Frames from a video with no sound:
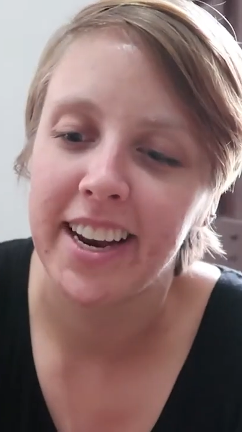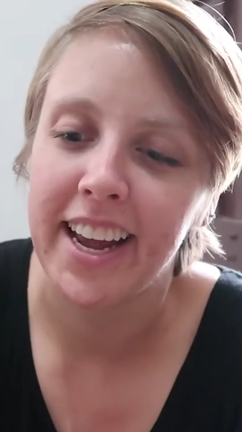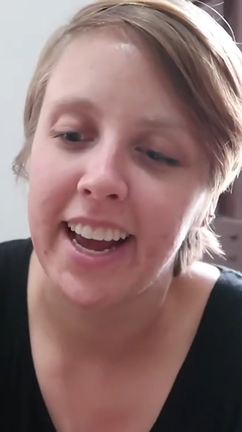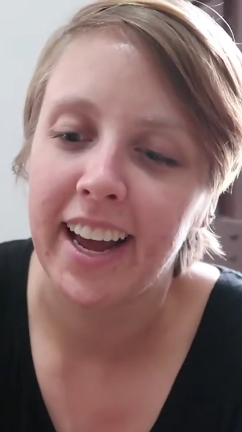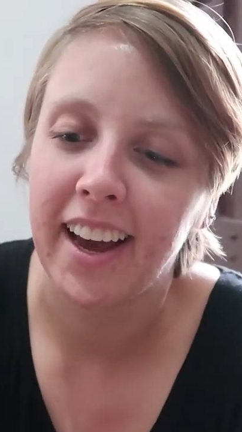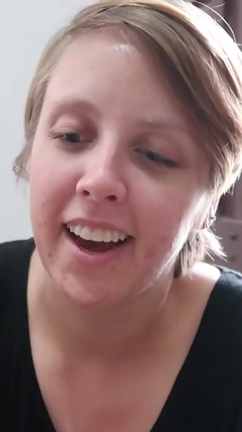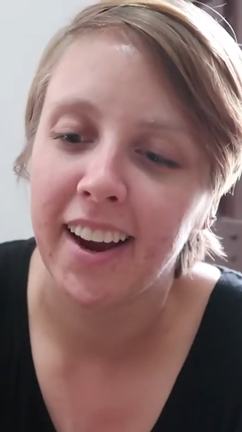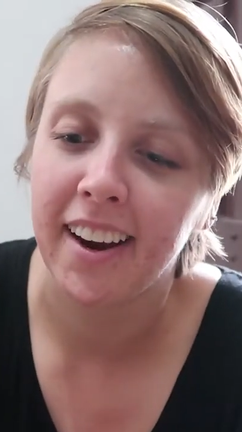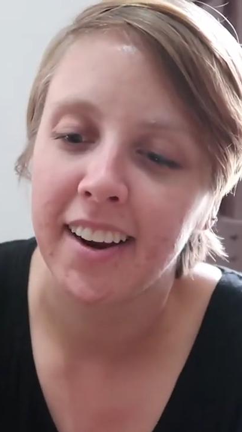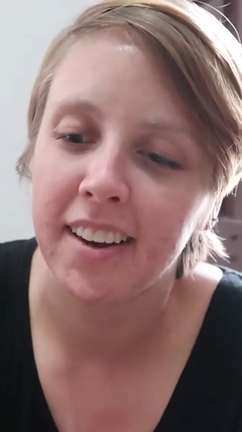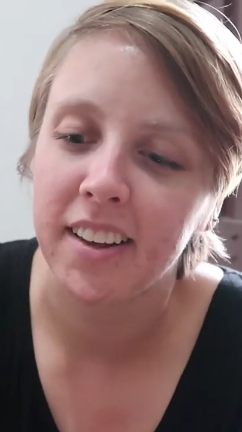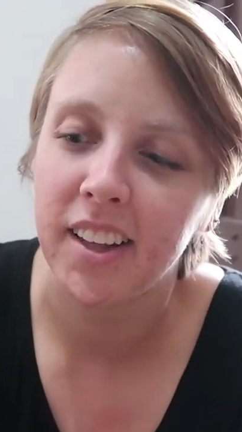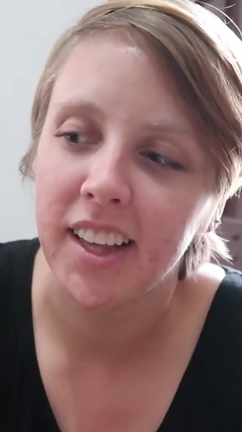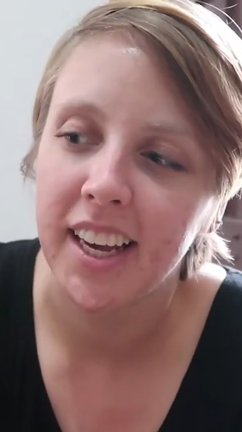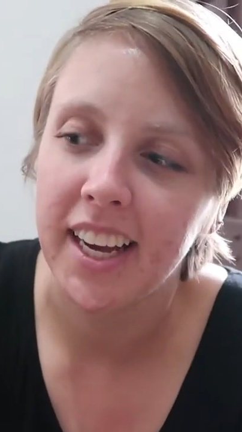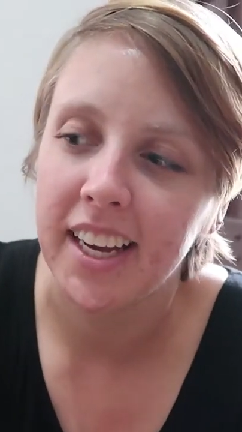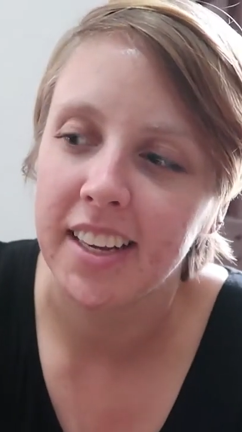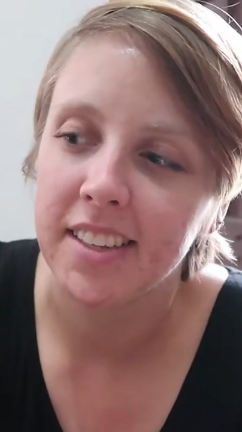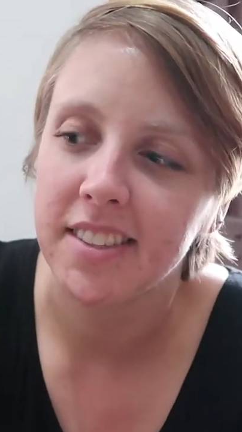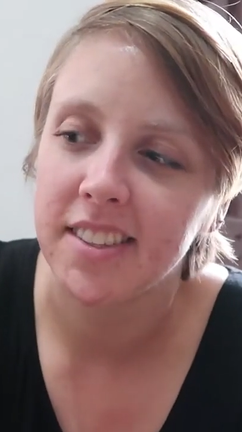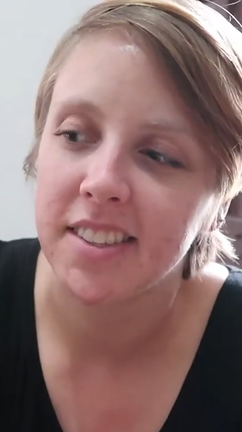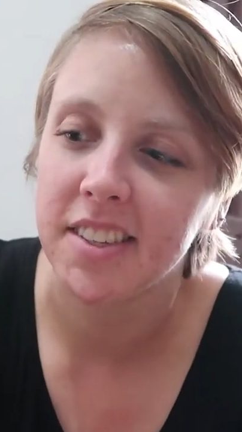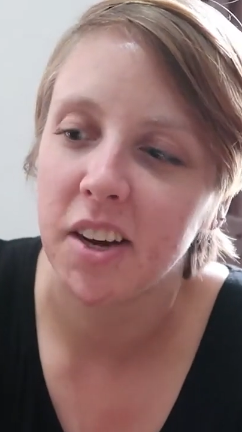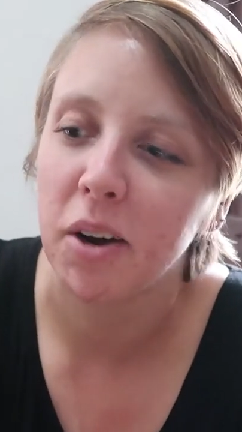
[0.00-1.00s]
area
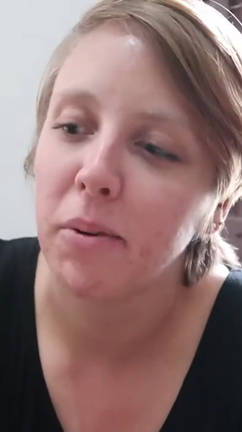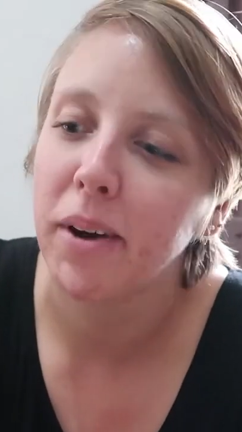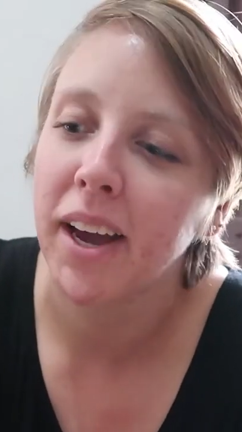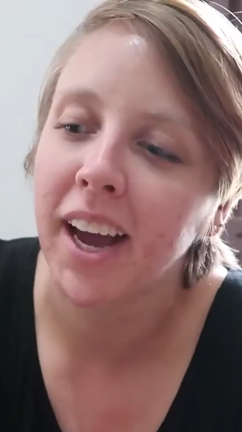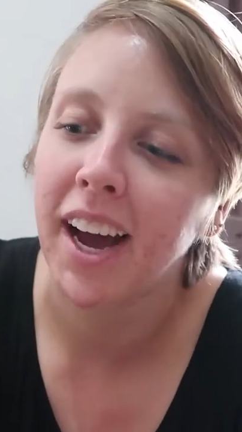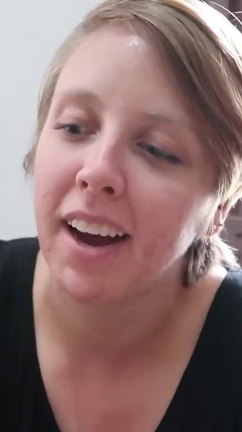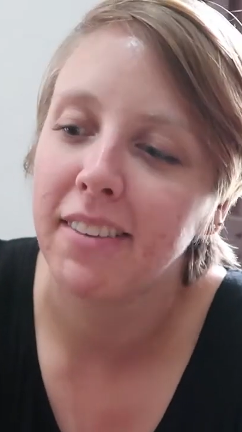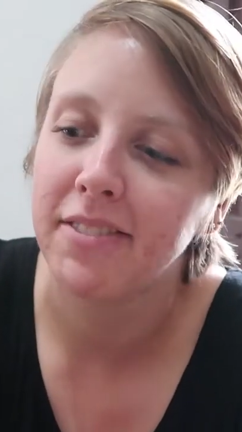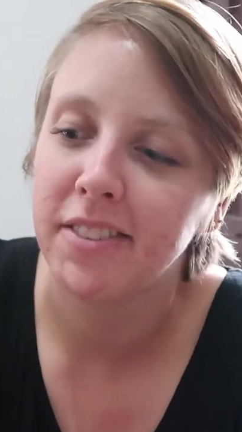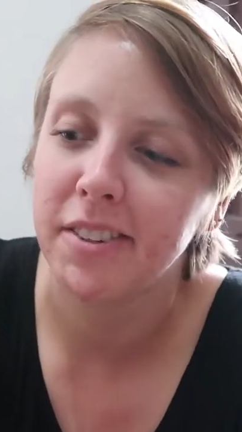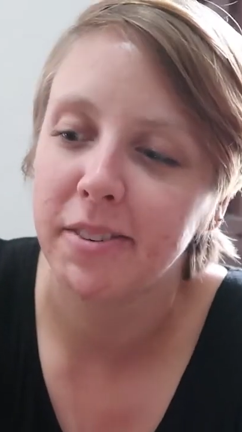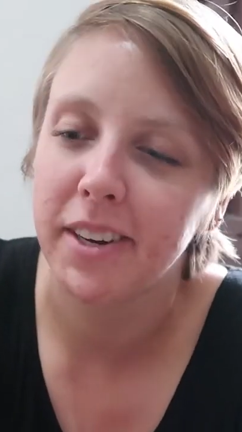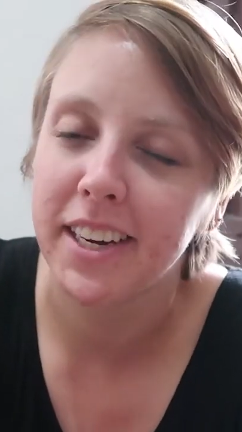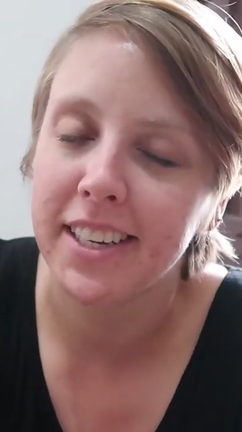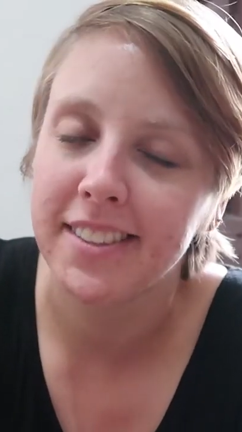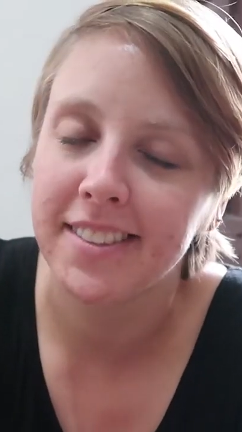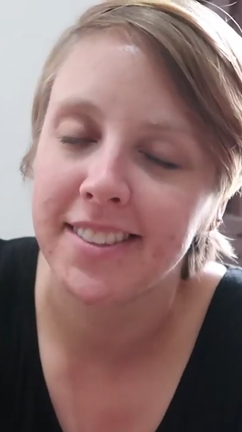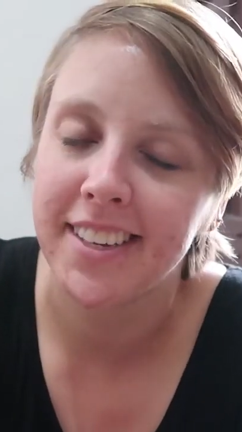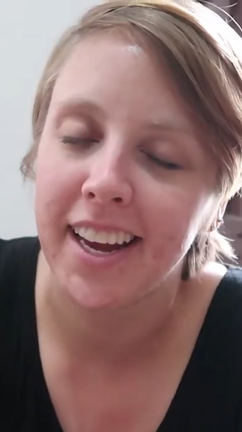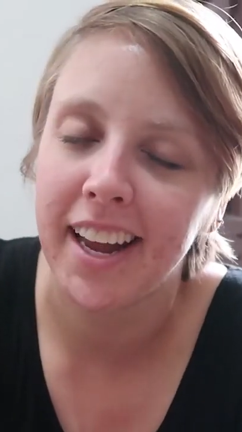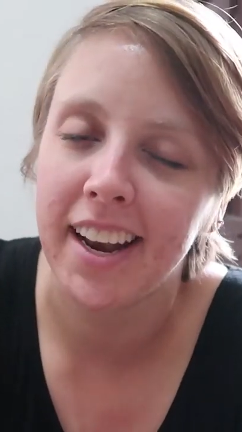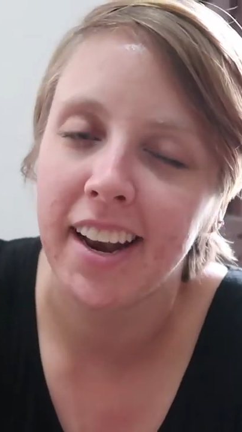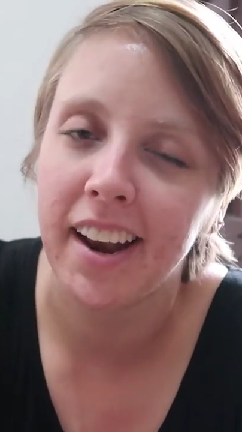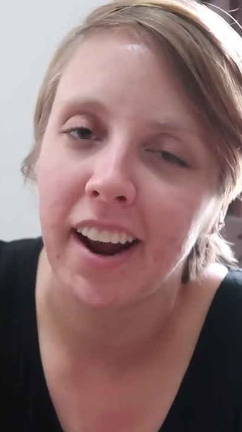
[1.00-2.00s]
there, so we have to
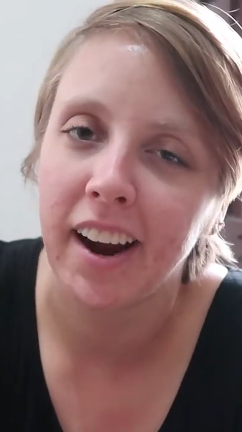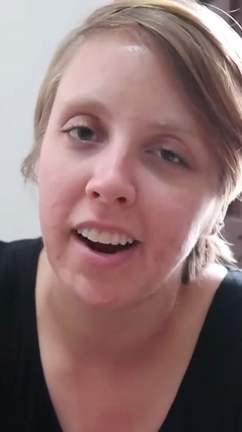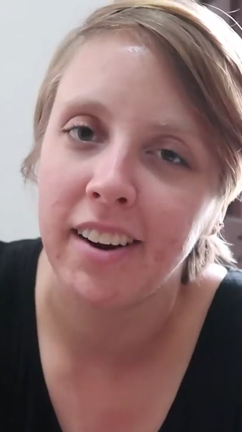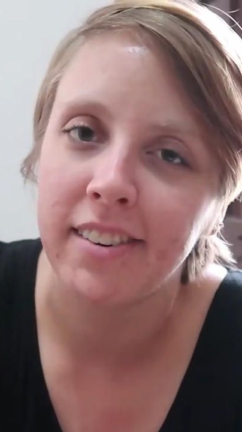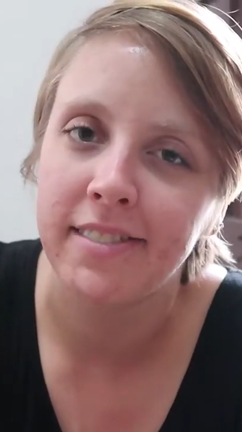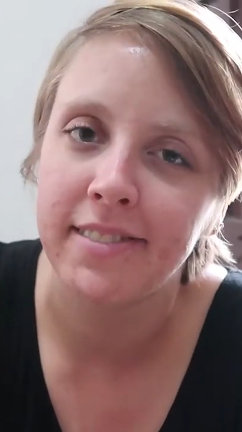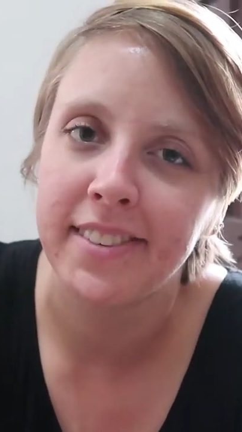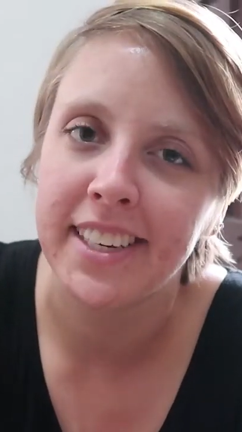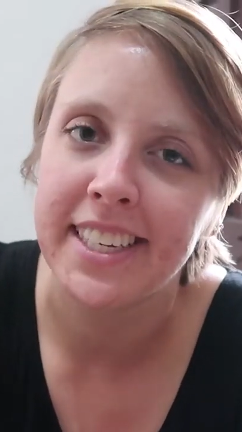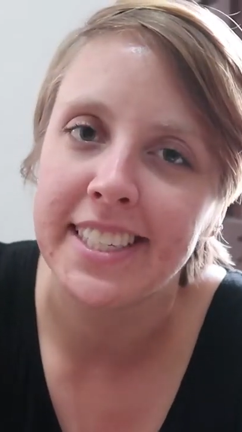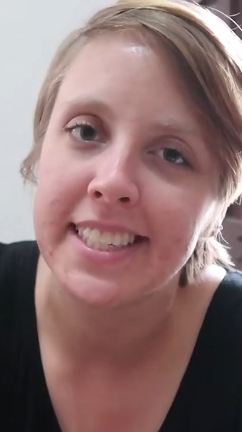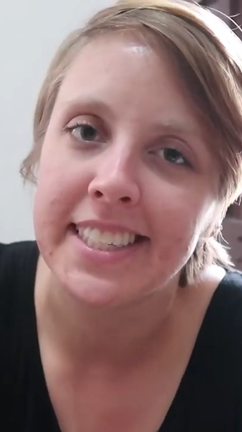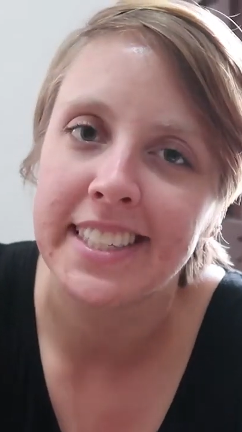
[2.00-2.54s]
extend our